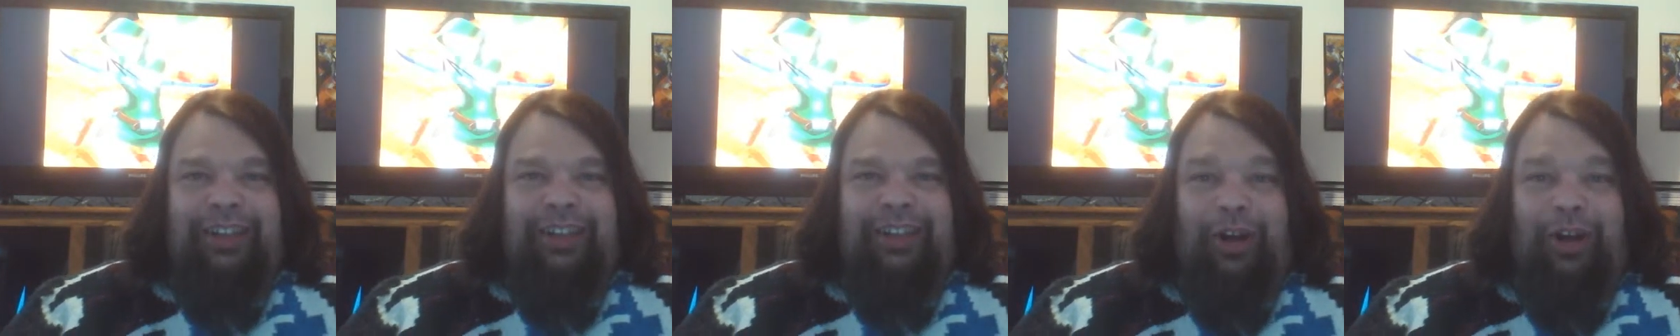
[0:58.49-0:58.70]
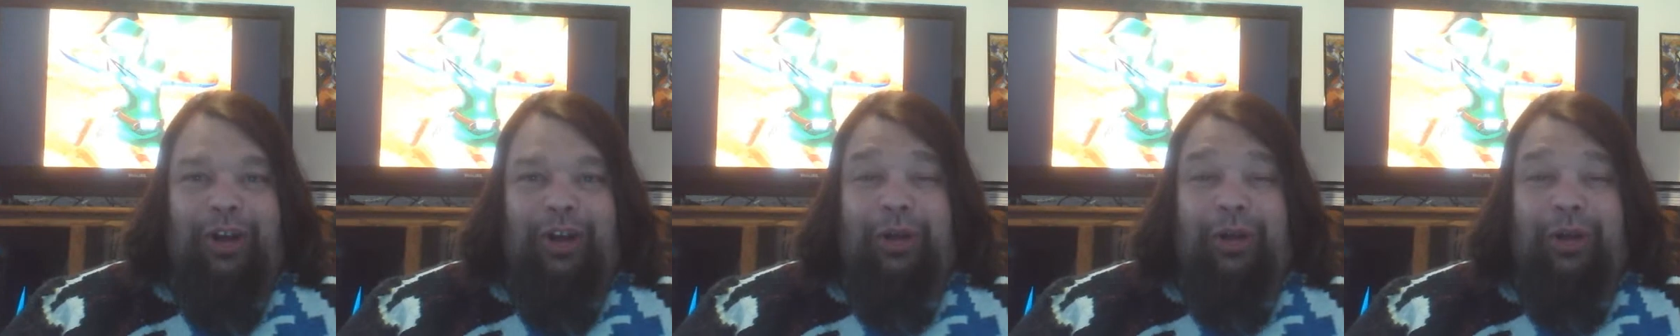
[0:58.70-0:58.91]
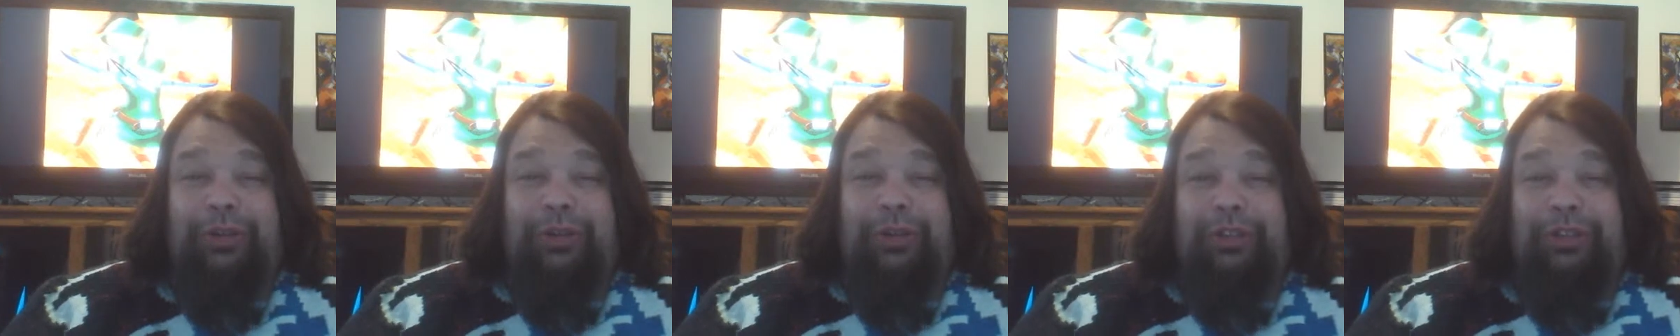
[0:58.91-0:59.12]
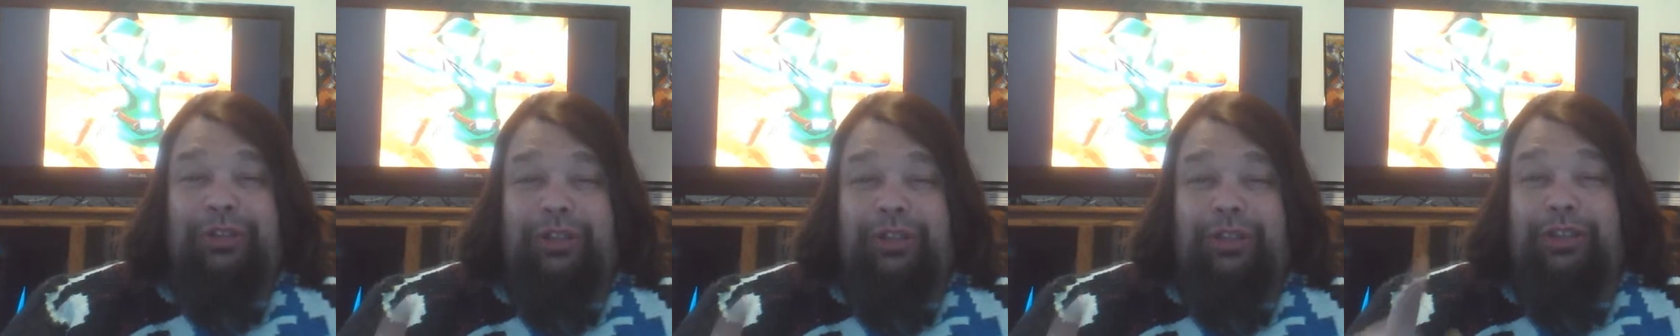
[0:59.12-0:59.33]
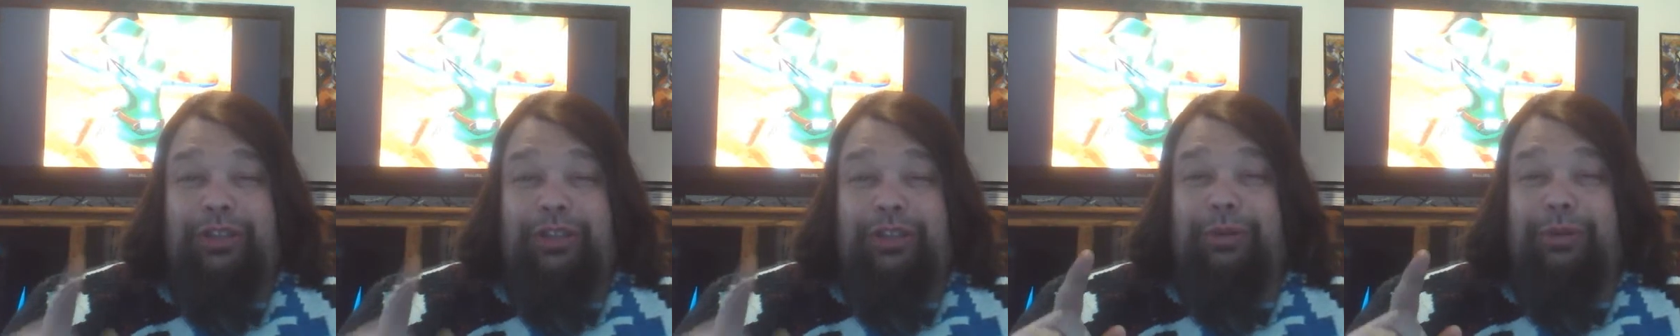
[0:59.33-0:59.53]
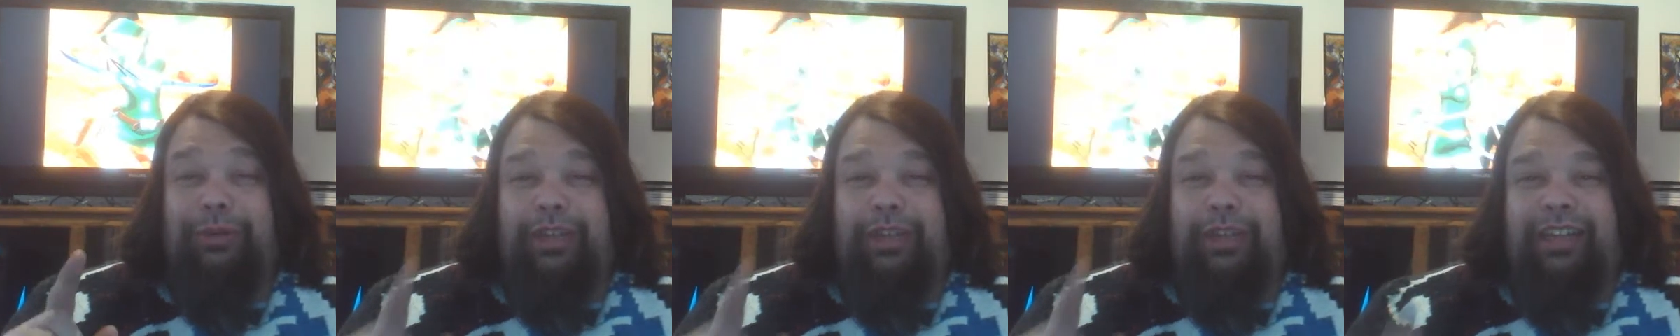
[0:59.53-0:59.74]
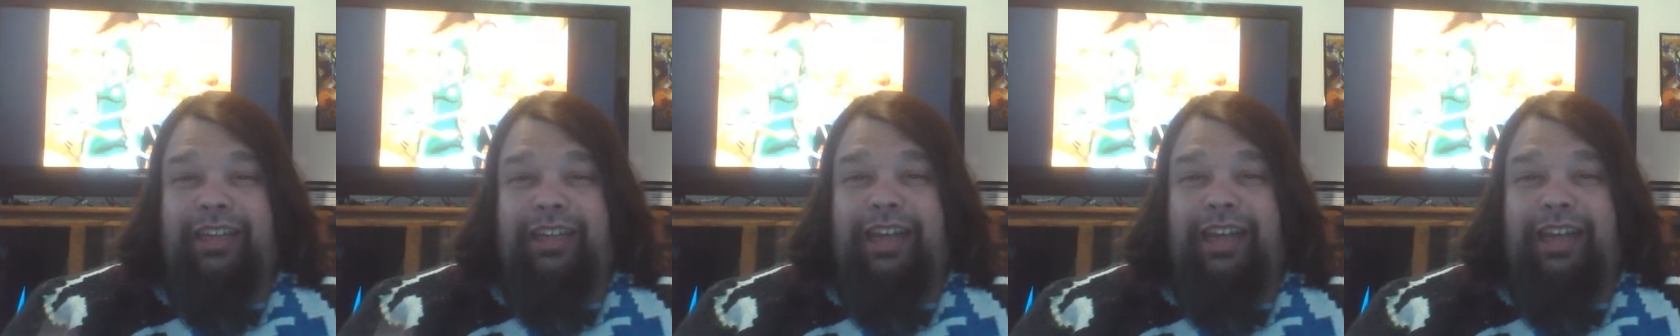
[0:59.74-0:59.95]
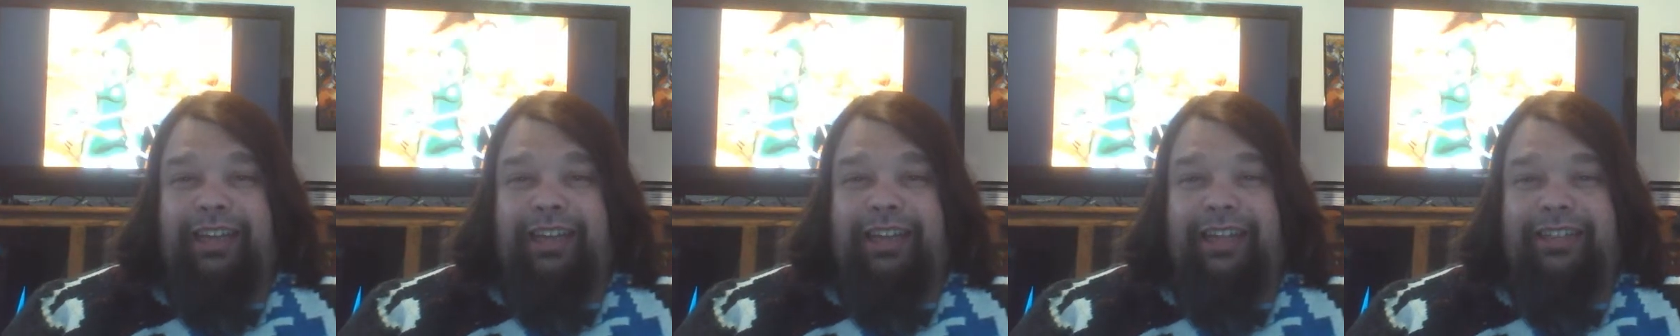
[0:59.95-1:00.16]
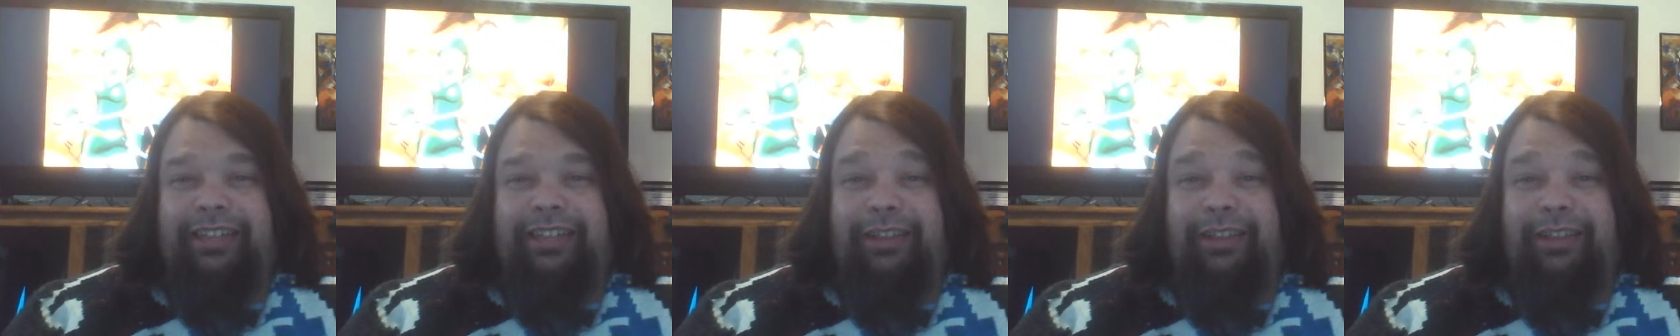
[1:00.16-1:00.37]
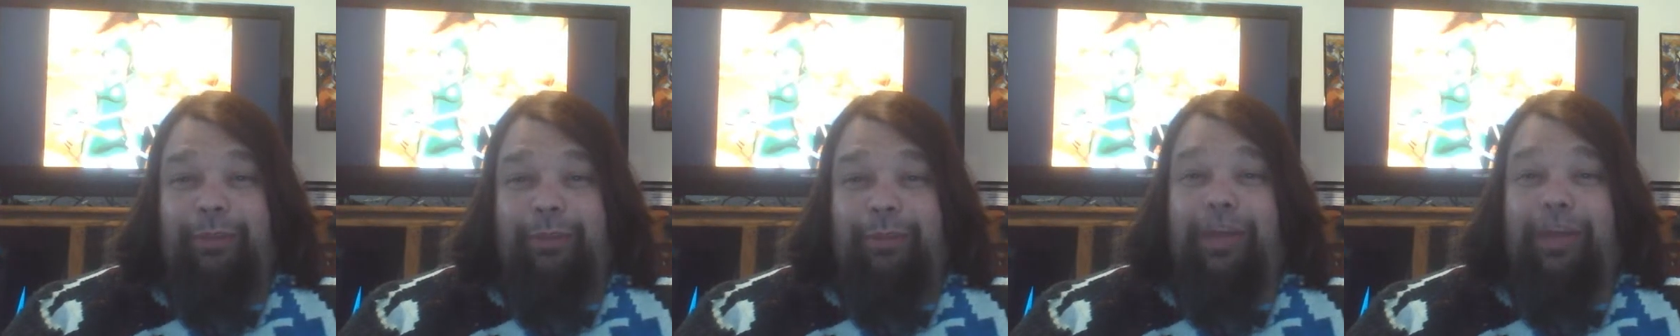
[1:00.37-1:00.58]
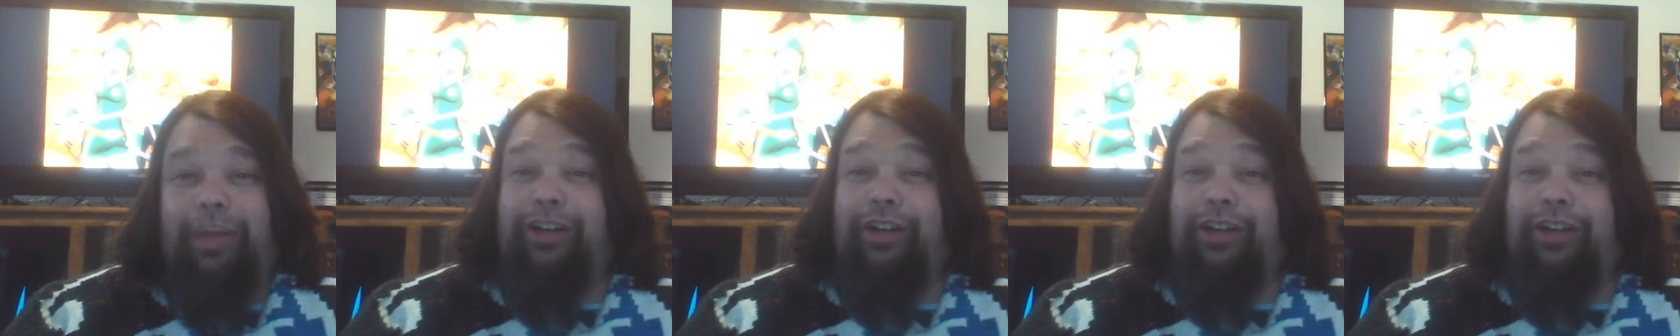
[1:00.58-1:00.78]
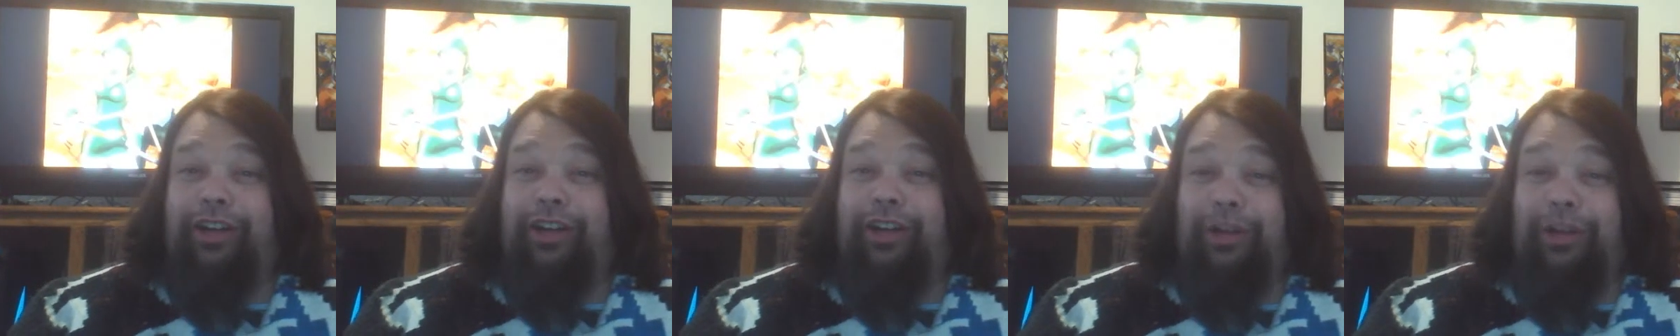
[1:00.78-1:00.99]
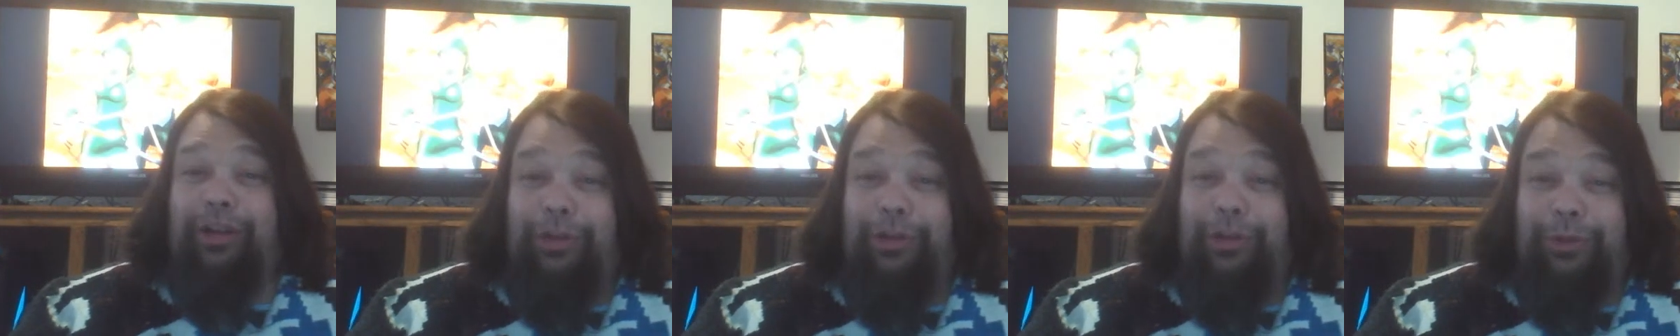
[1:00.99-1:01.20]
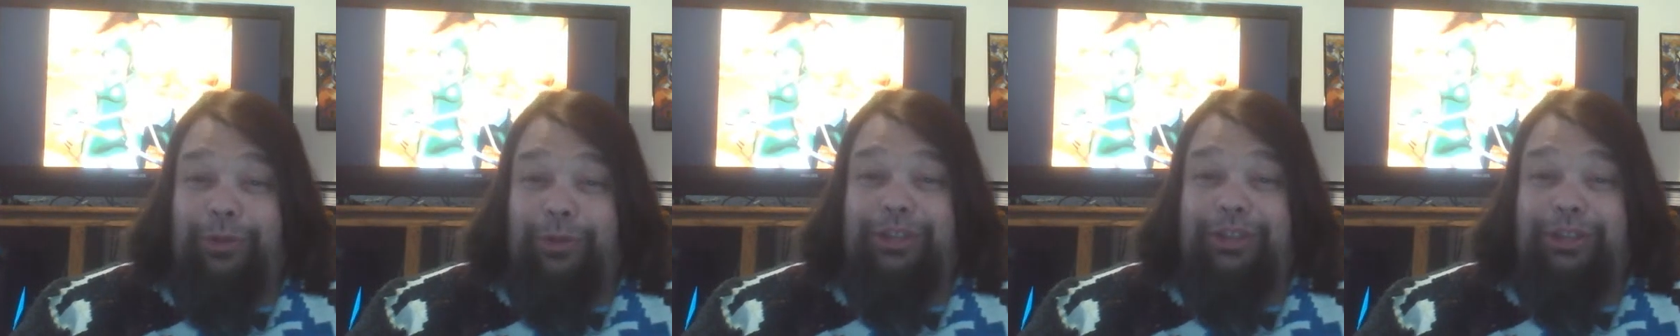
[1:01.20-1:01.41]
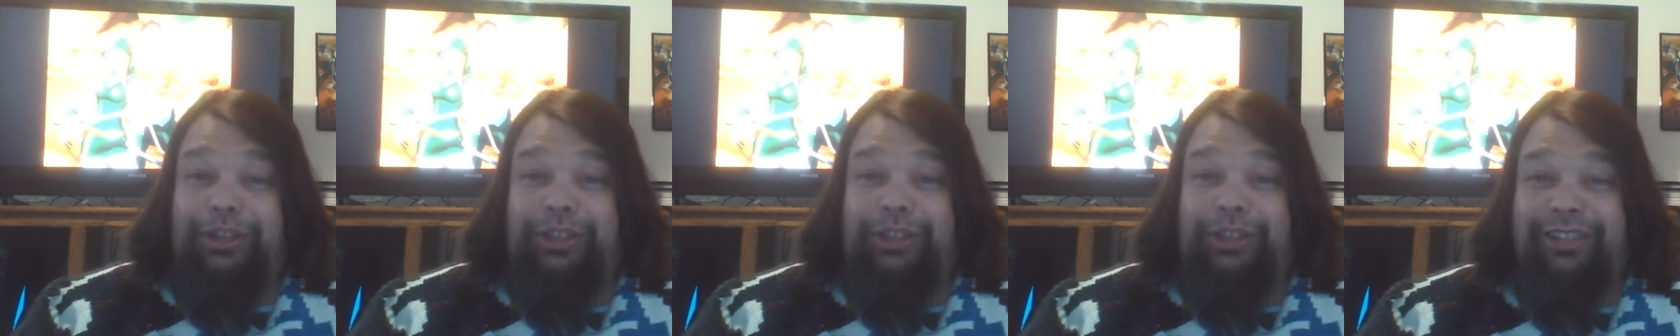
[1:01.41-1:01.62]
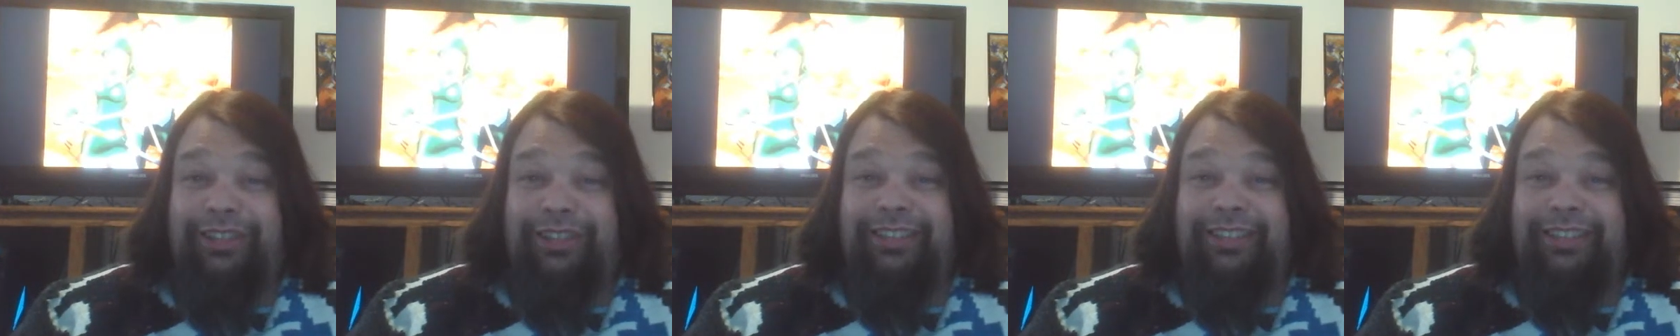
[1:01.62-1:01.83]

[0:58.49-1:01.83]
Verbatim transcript: all so that you can get the magic loot.